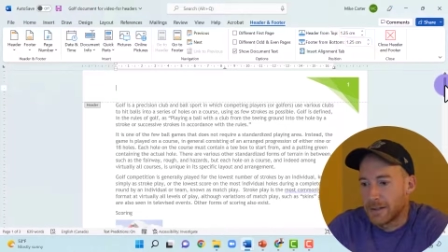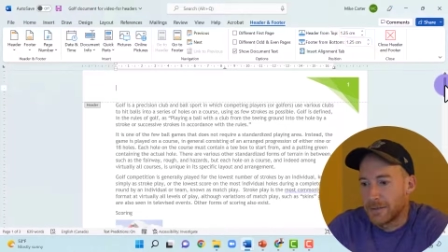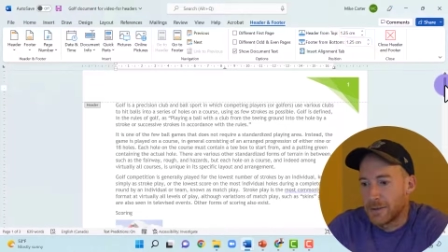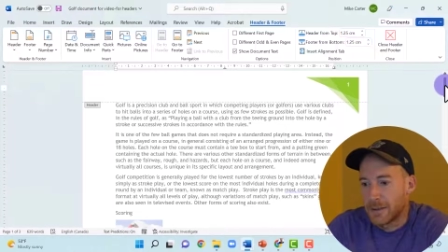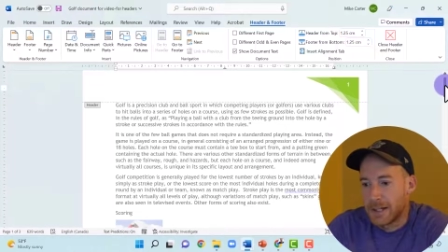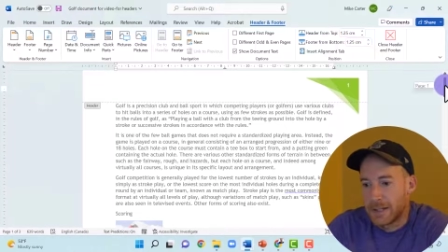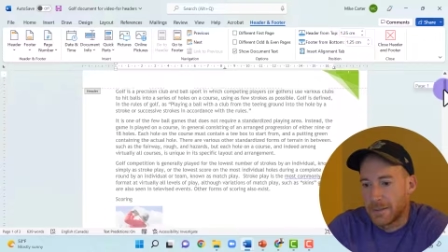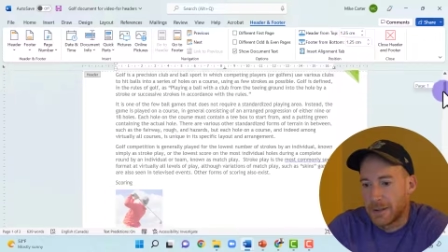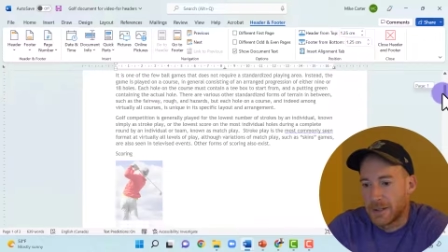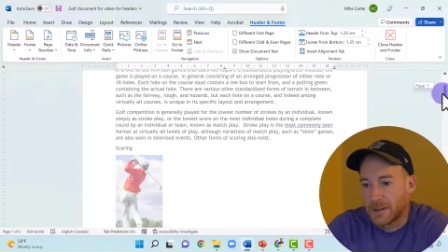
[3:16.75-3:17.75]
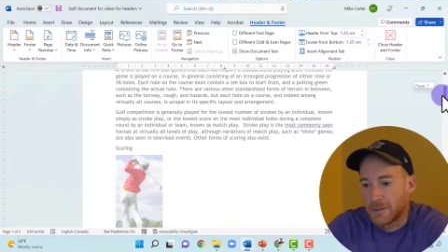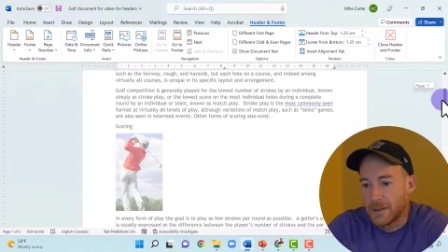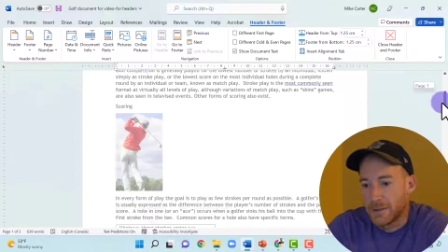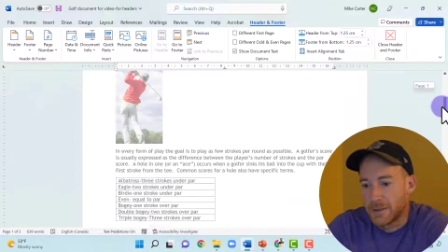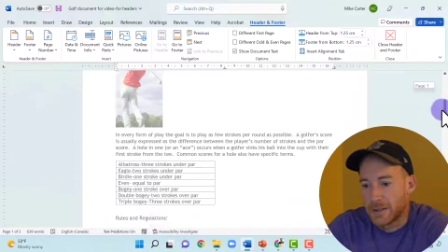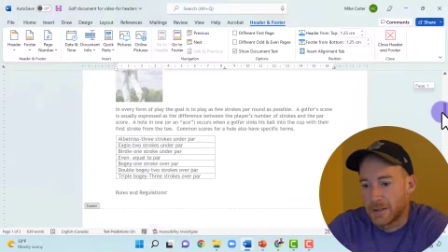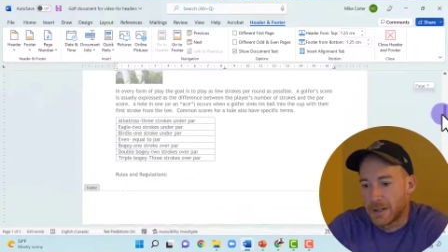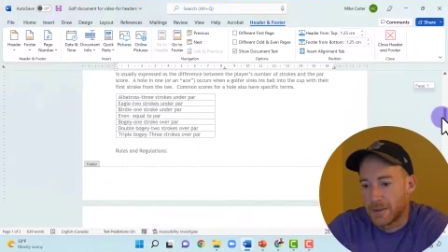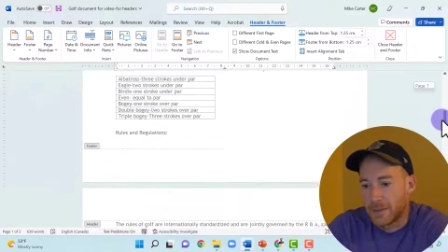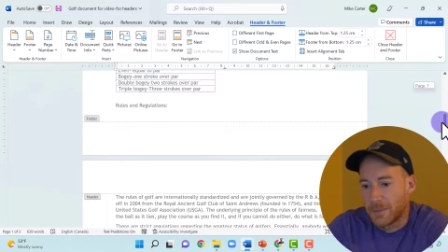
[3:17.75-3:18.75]
if you had the page number, it would just
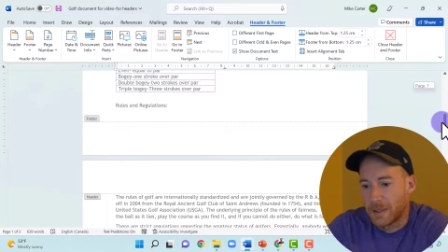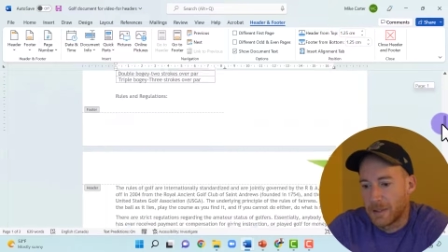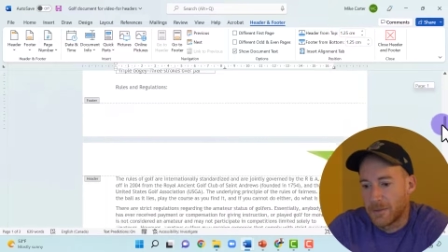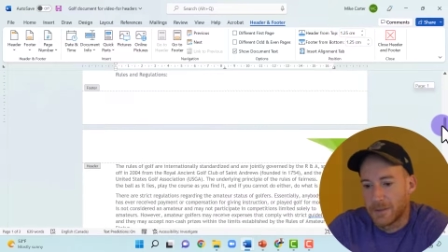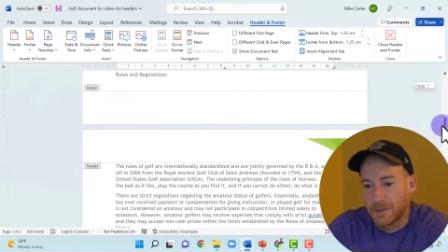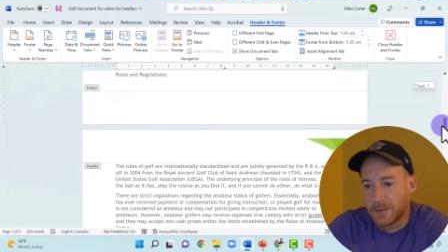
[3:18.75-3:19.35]
kind of repeat